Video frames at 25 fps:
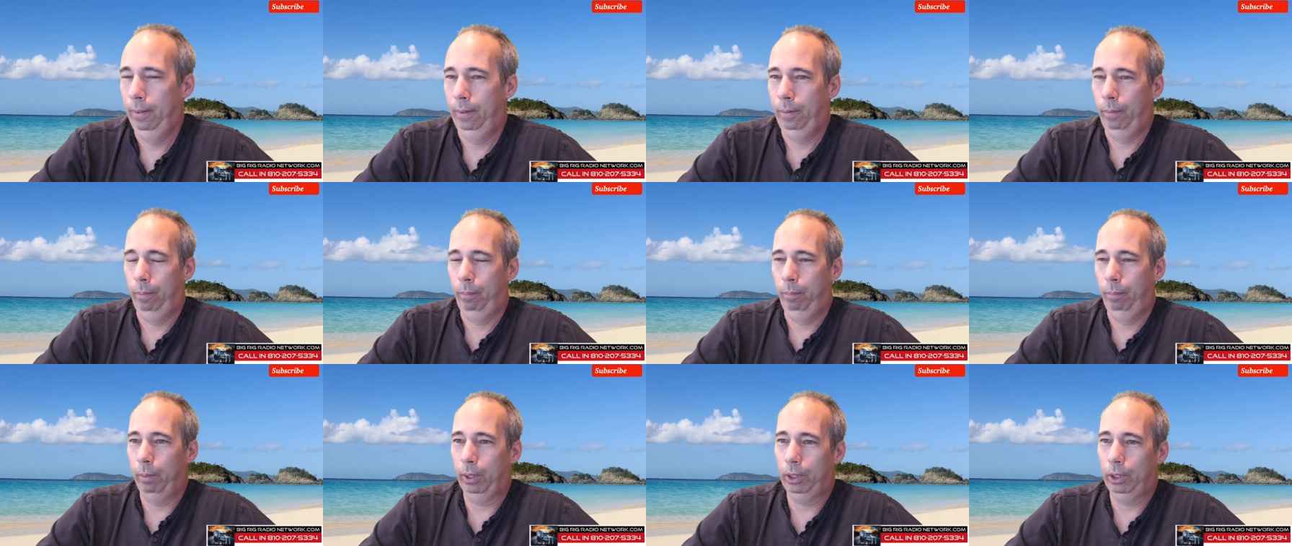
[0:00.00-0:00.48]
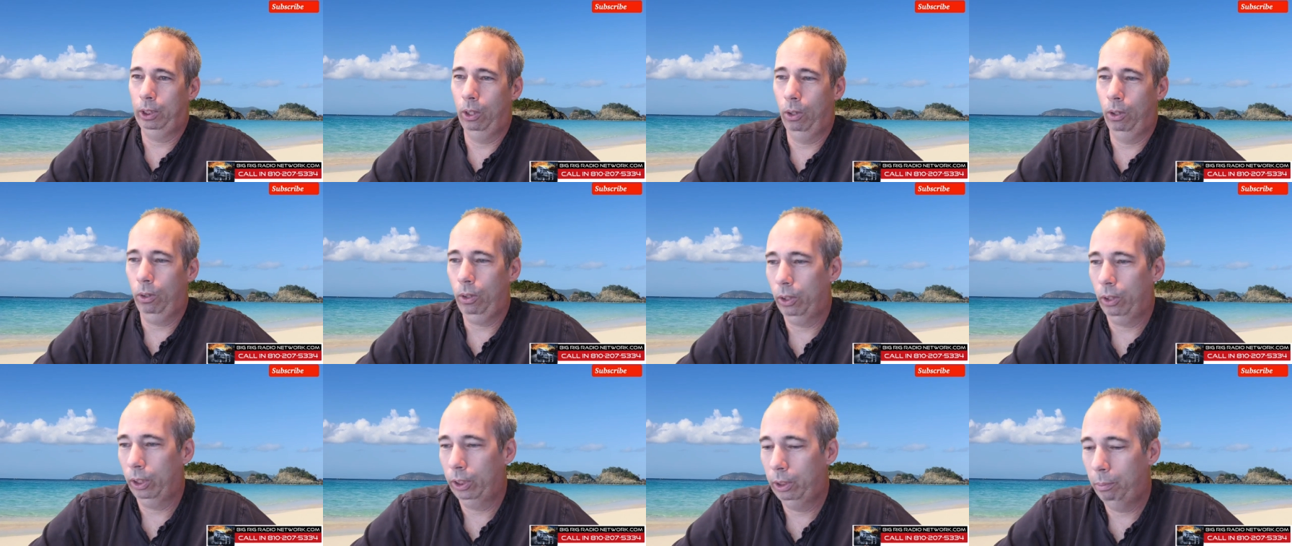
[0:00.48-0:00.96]
But
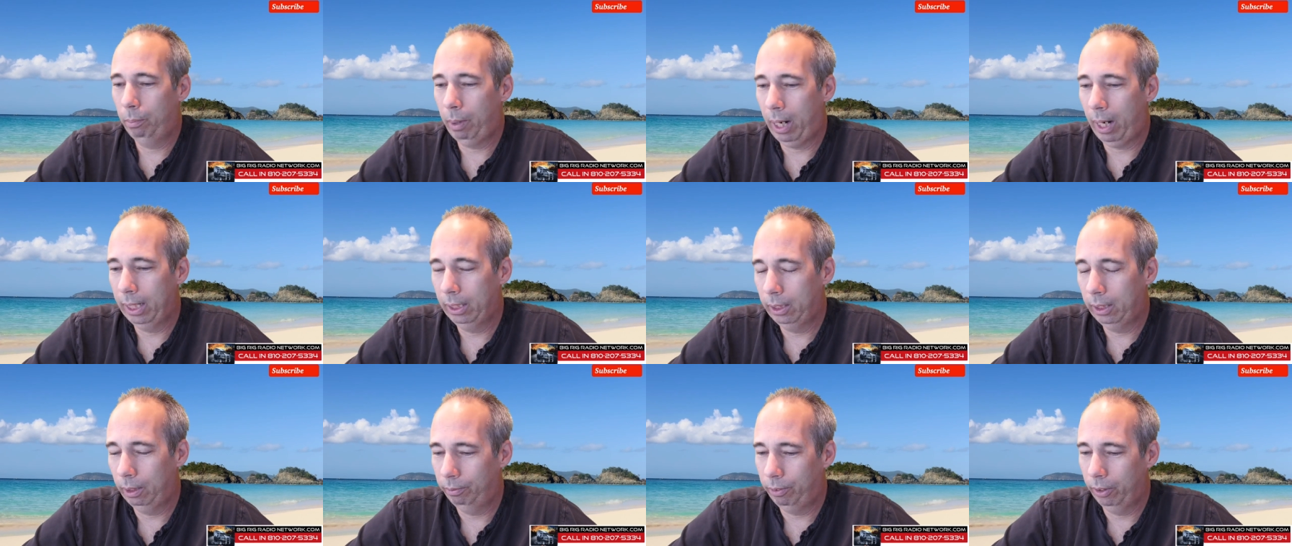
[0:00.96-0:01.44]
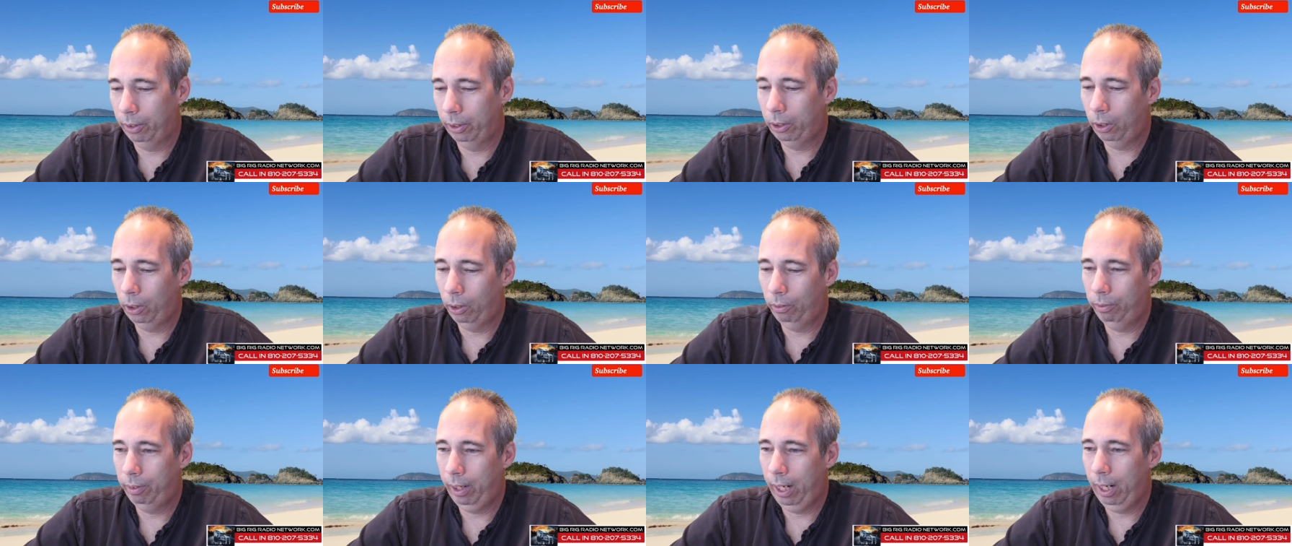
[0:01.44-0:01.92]
Snowlord should buy some for his
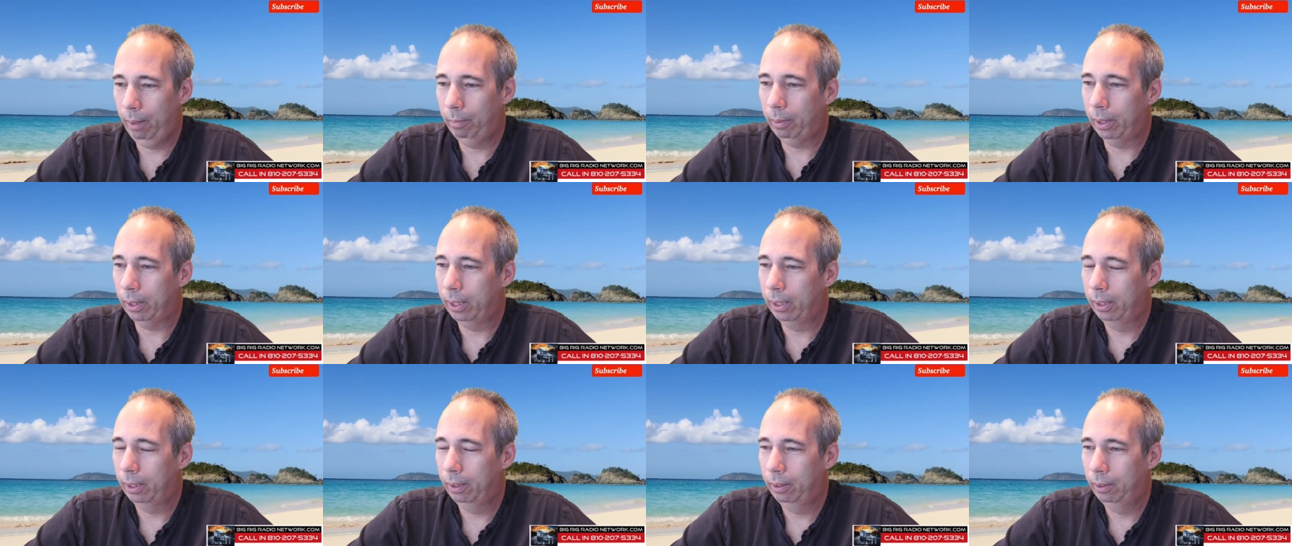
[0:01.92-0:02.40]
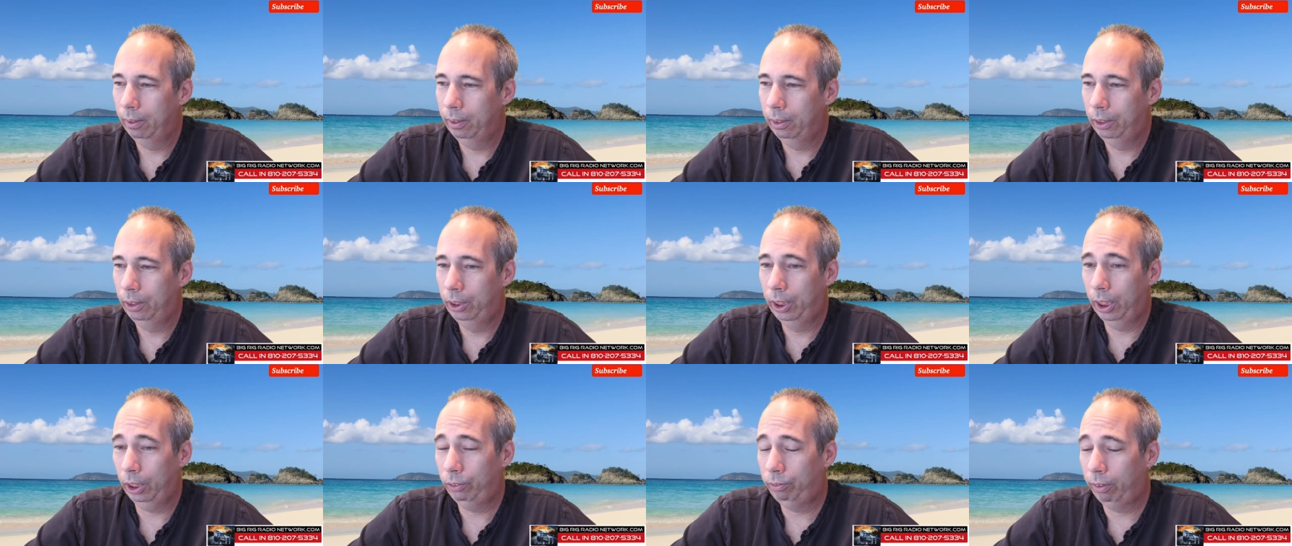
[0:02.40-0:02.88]
whole family
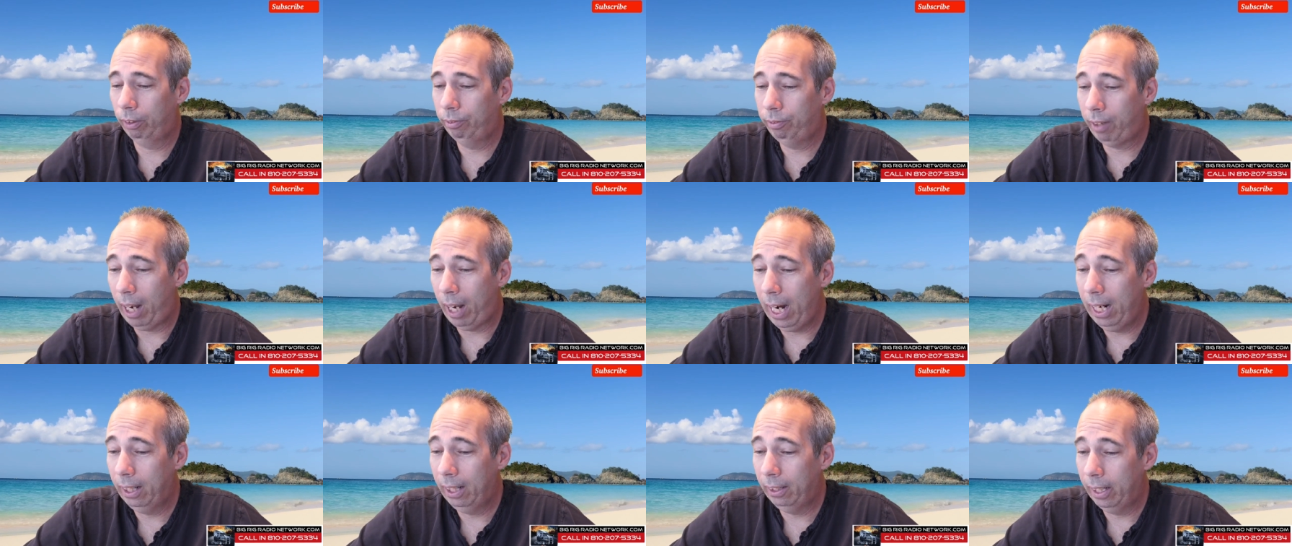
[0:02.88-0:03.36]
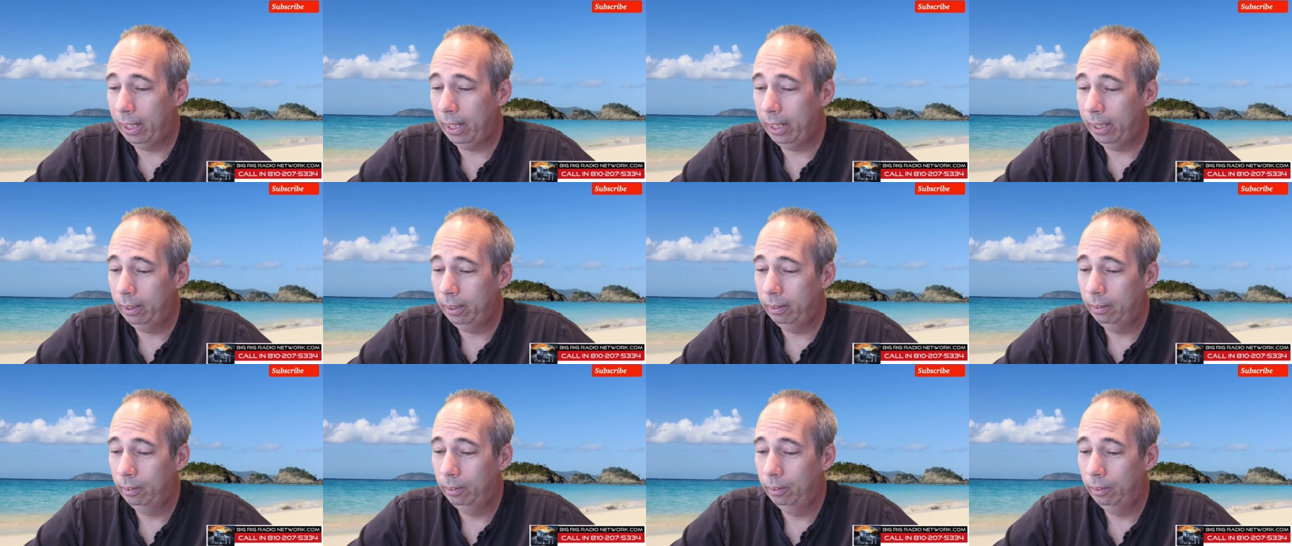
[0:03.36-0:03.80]
just for violating.